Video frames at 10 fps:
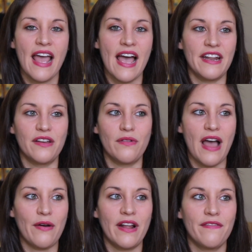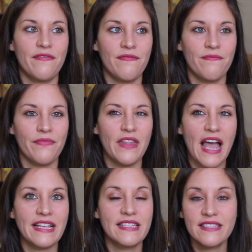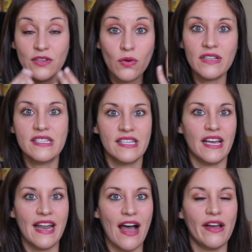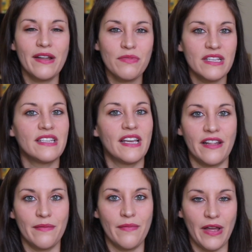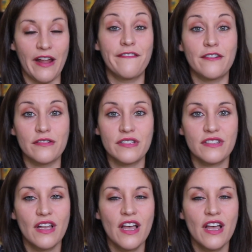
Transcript: And I totally see it now. I didn't really see it when I first